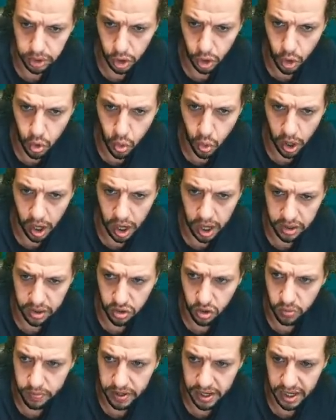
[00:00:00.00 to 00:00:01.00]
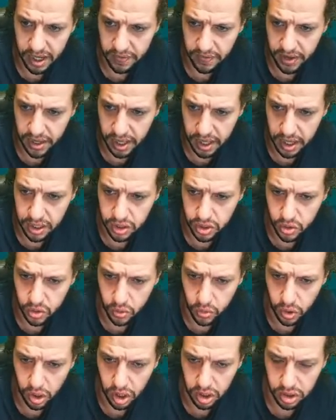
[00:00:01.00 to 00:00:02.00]
So quiet, no big KVKs
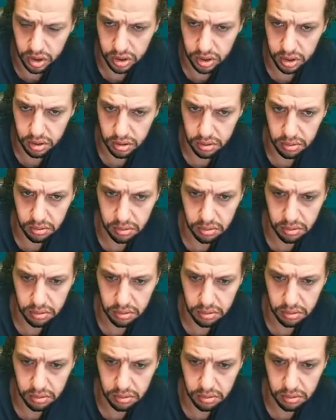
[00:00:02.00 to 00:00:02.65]
to watch.